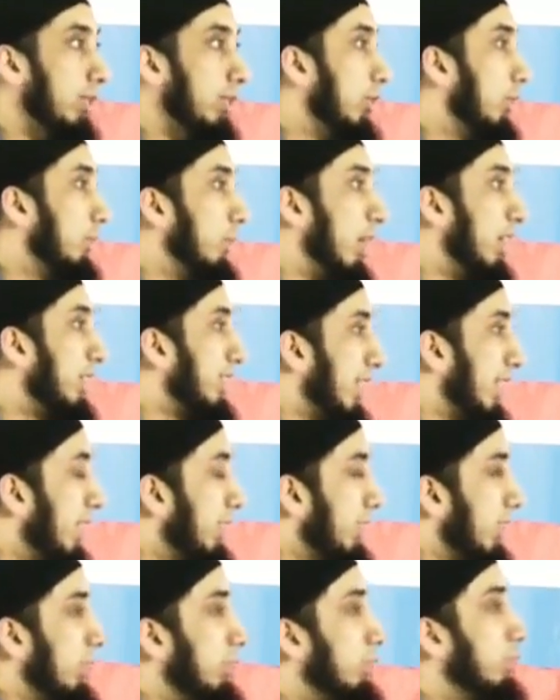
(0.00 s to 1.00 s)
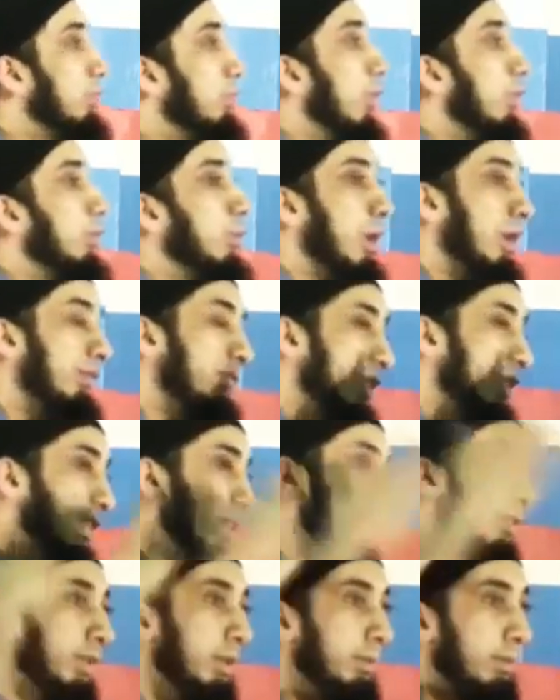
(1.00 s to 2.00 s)
Your boss can't tell you, no, you have to
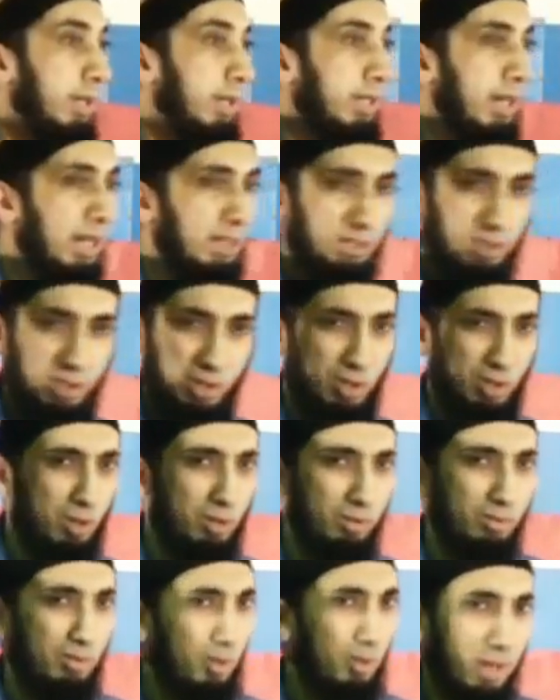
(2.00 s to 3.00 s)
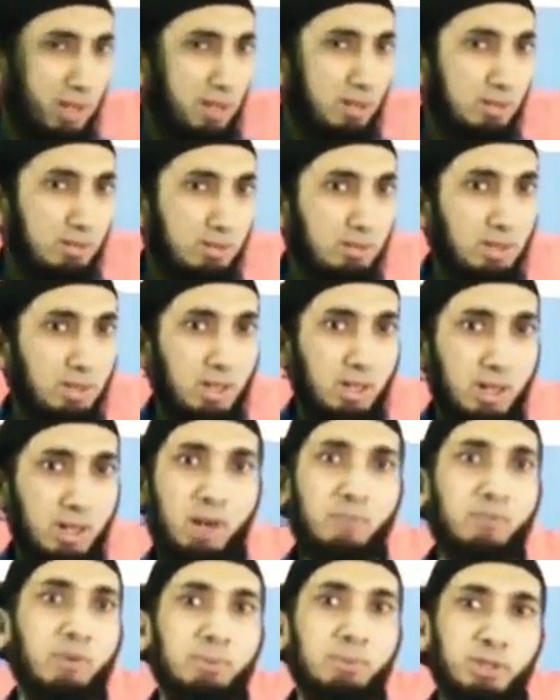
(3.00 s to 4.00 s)
stay till midnight. You say, no, no, I don't.
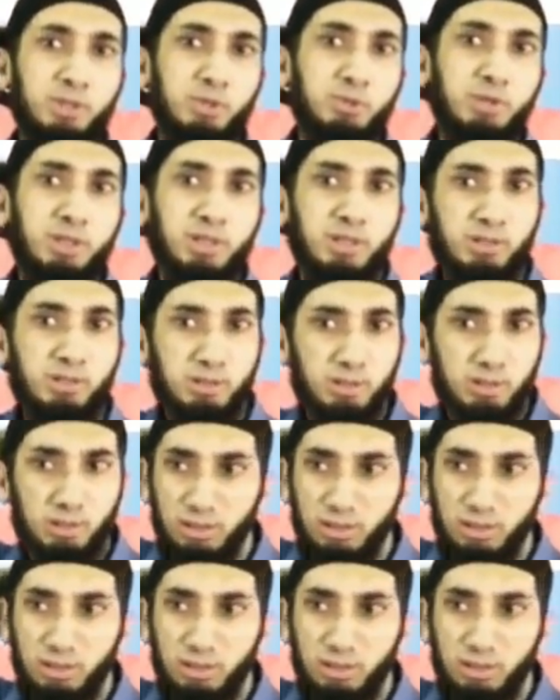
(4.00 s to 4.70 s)
I'm from the union.